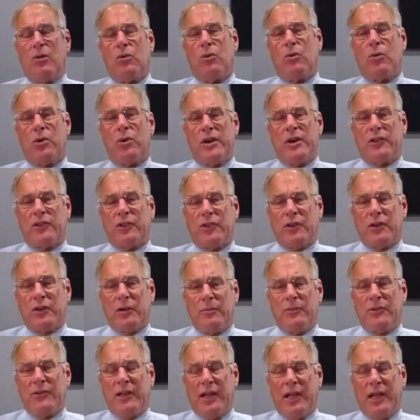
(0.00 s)
we're in a
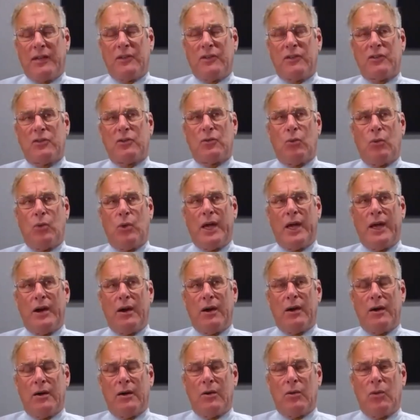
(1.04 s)
circumstance
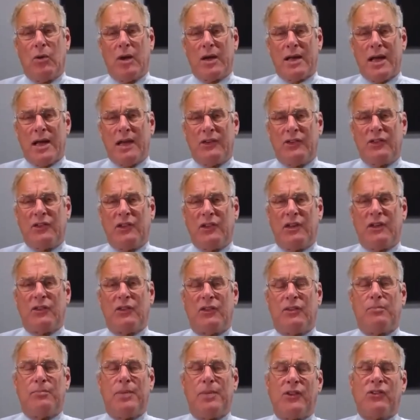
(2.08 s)
where what I see
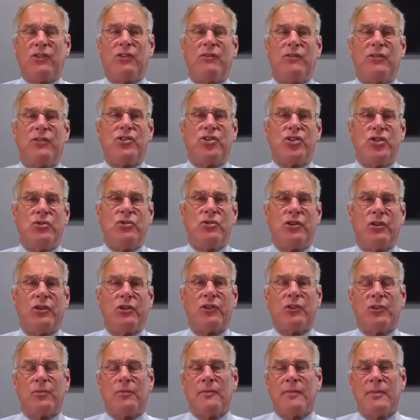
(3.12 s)
is the best of the
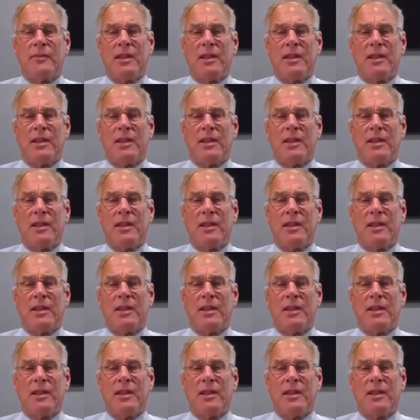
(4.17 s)
juniors,